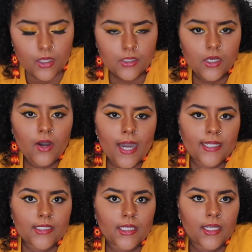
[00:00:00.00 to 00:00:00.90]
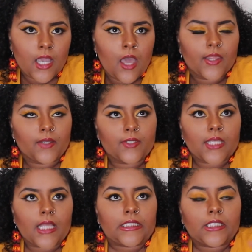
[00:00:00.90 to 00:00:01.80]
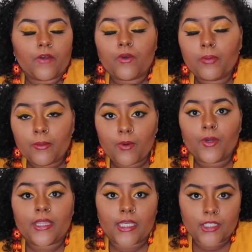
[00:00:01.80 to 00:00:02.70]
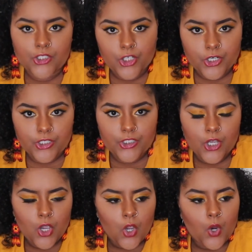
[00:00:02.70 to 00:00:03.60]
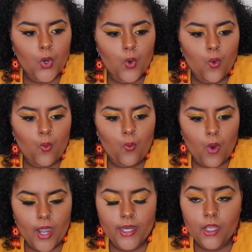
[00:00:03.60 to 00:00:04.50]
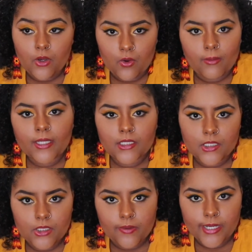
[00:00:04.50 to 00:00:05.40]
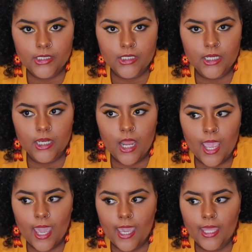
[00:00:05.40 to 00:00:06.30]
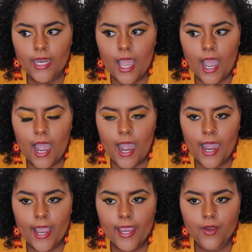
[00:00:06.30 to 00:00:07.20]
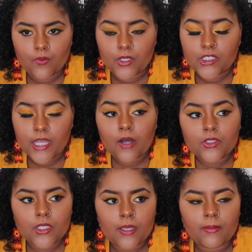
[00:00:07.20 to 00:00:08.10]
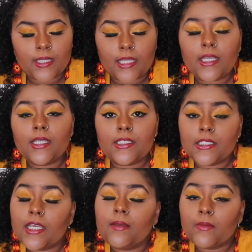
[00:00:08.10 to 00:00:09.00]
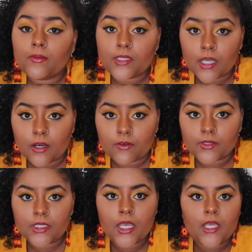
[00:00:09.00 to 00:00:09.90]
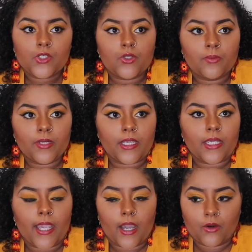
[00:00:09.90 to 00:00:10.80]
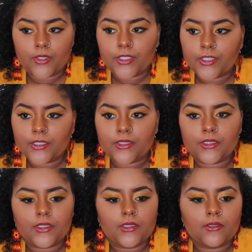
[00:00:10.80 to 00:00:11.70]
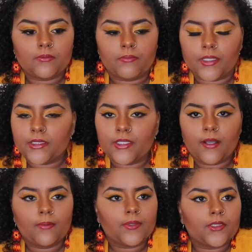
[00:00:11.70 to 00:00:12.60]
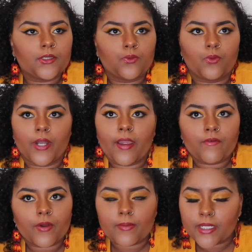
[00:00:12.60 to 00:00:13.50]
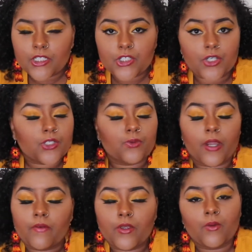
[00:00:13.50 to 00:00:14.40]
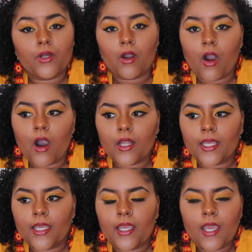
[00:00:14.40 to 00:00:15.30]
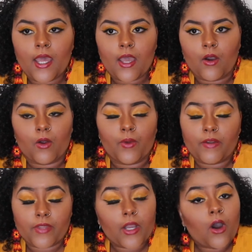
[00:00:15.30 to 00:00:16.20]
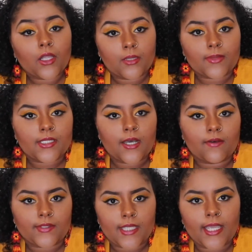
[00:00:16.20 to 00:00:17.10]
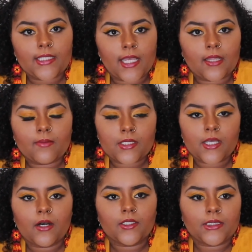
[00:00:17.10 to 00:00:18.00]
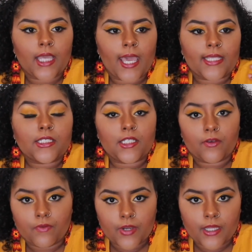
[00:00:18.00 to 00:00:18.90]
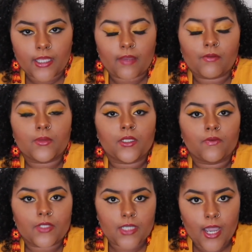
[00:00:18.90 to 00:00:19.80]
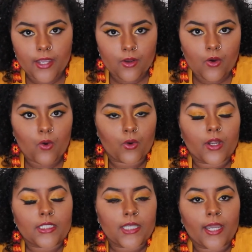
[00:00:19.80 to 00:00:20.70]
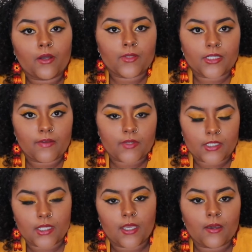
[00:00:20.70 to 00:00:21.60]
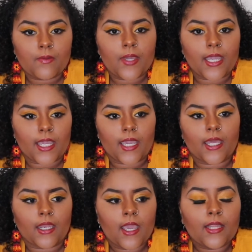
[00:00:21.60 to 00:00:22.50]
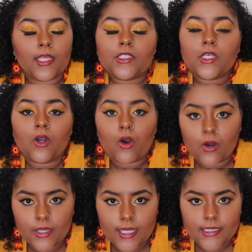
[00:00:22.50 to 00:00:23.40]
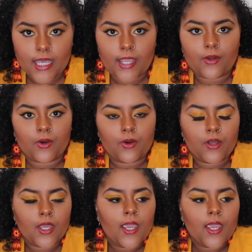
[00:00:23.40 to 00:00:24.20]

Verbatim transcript: So honestly, there was several people within the church who one knew about the situation and I reached out to them and they esteemed themselves to be elders, bishops, whatever, ministers, whatever you want to call it, or whatever they call themselves. They set themselves as different. They gave themselves a title, or a title was given to them, and they took on that title.